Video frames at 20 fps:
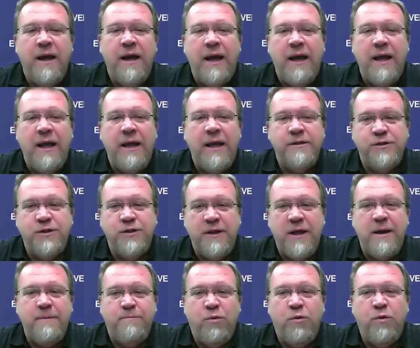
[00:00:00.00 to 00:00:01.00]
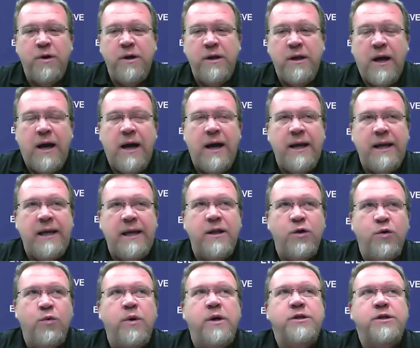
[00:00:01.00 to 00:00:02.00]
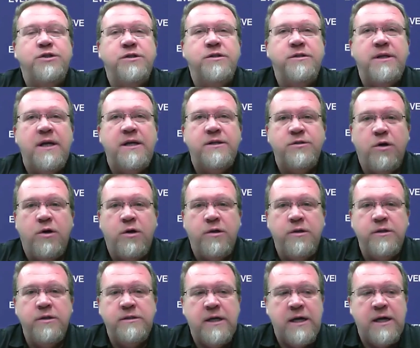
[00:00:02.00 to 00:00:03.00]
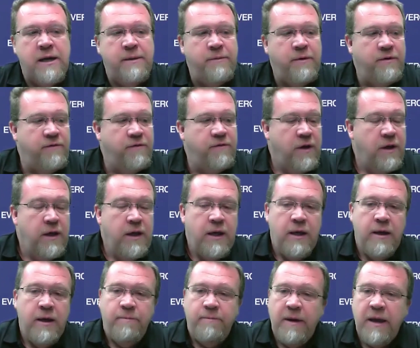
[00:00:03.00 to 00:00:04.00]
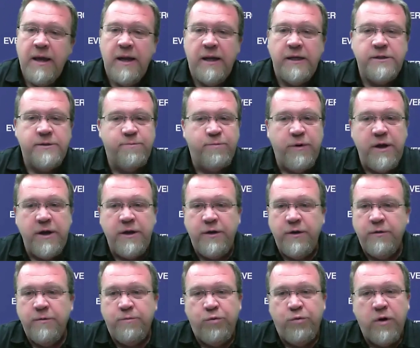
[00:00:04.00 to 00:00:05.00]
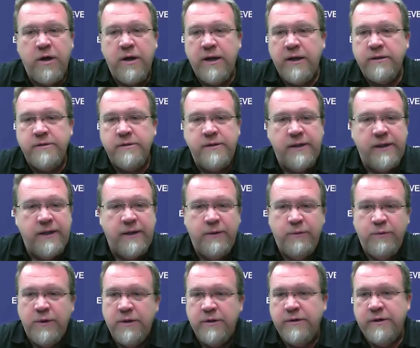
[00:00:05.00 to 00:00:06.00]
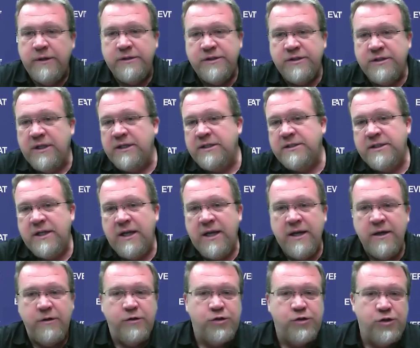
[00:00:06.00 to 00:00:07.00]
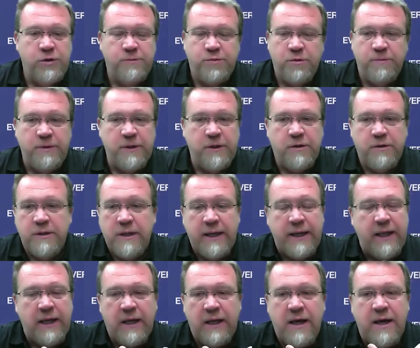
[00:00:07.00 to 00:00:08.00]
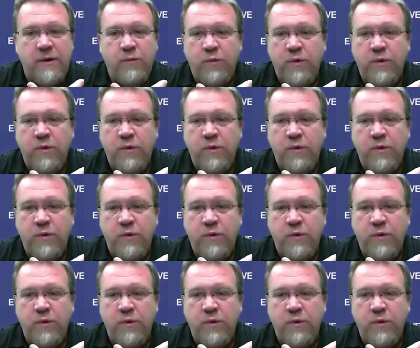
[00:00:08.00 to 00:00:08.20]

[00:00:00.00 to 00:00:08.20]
And to that point, I get questions asked all the time of, man, I sprayed your product, whether it's Slick Sand or SuperBuild, and I get a lot.